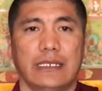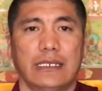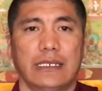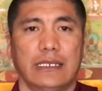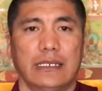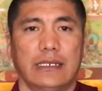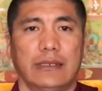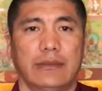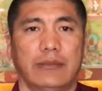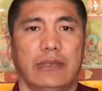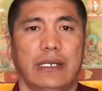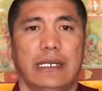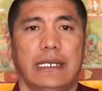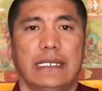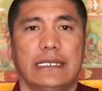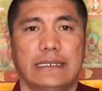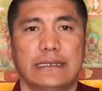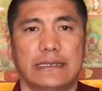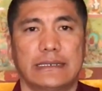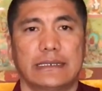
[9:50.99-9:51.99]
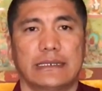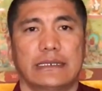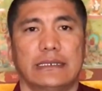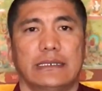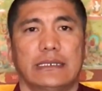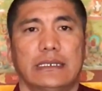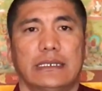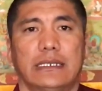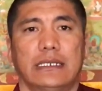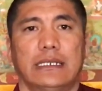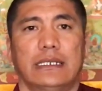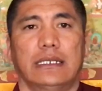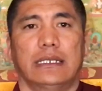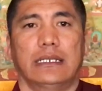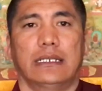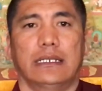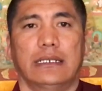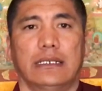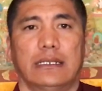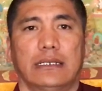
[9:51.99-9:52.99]
mind
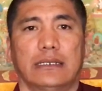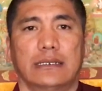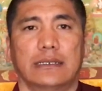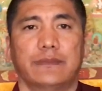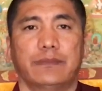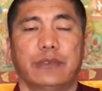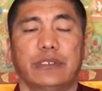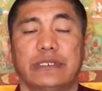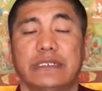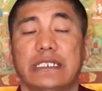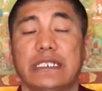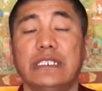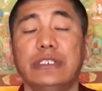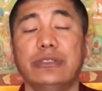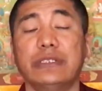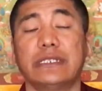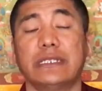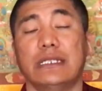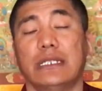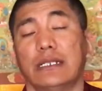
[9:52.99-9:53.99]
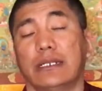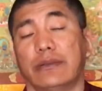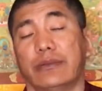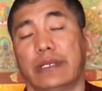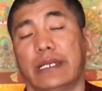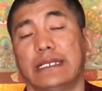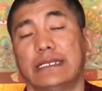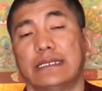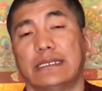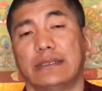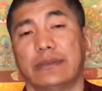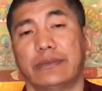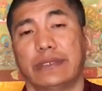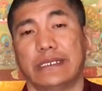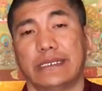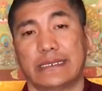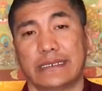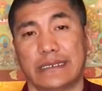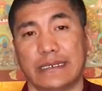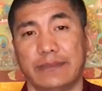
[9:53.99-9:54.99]
spontaneously arising
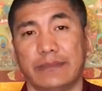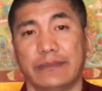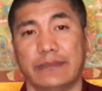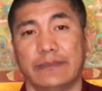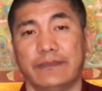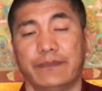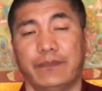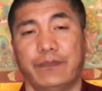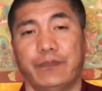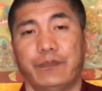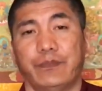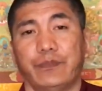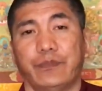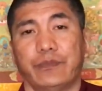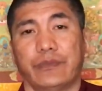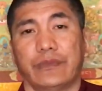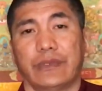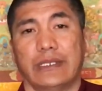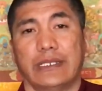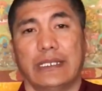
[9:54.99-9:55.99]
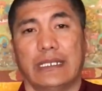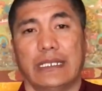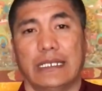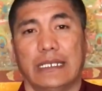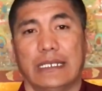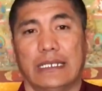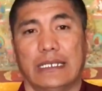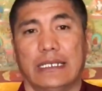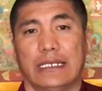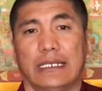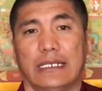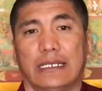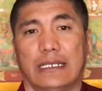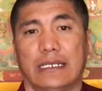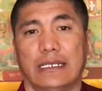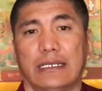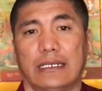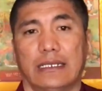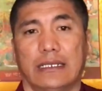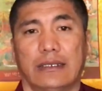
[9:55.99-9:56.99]
wisdom.
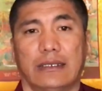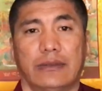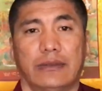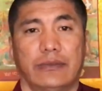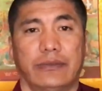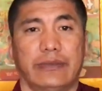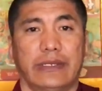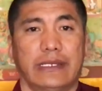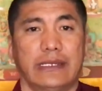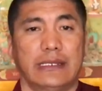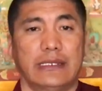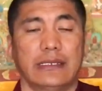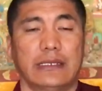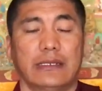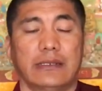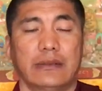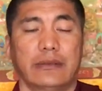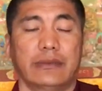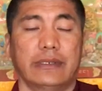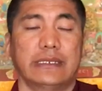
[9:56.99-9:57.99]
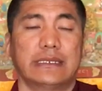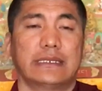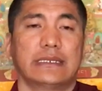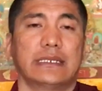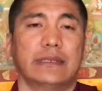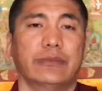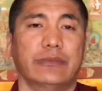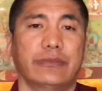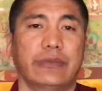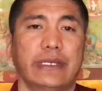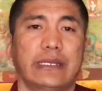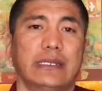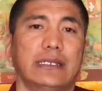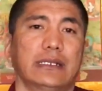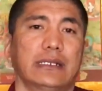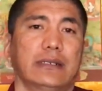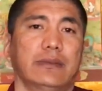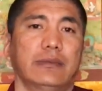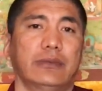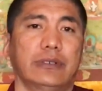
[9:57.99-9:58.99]
with the wisdom, with
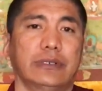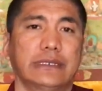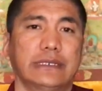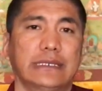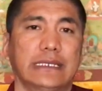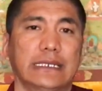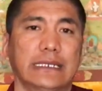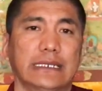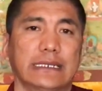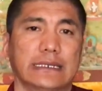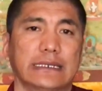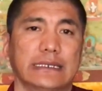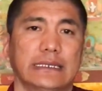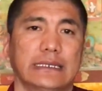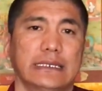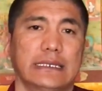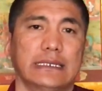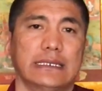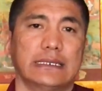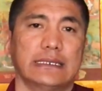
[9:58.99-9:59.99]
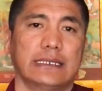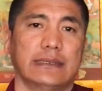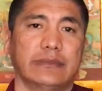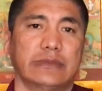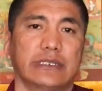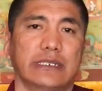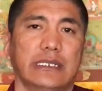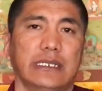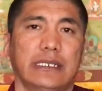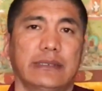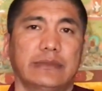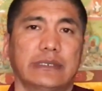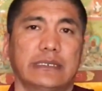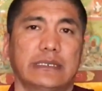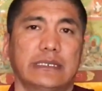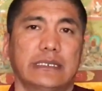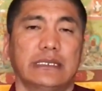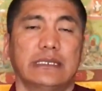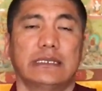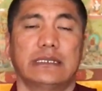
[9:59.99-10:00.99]
the awareness. Sometimes
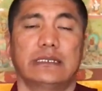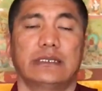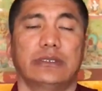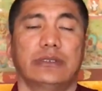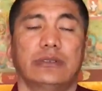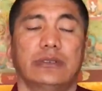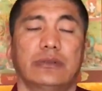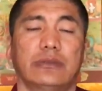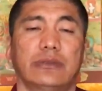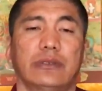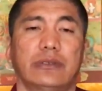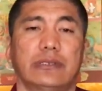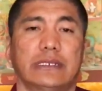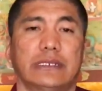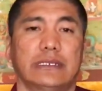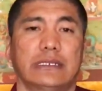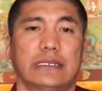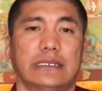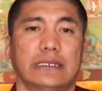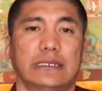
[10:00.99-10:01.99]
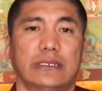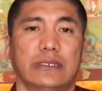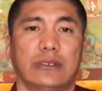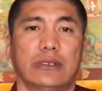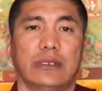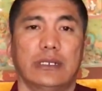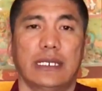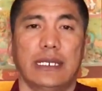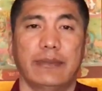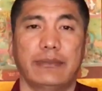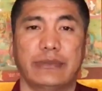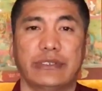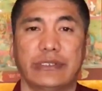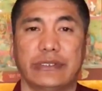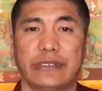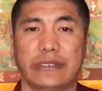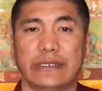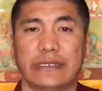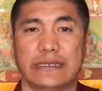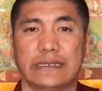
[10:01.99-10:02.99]
just awareness or
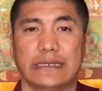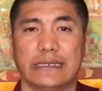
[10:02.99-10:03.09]
emptiness.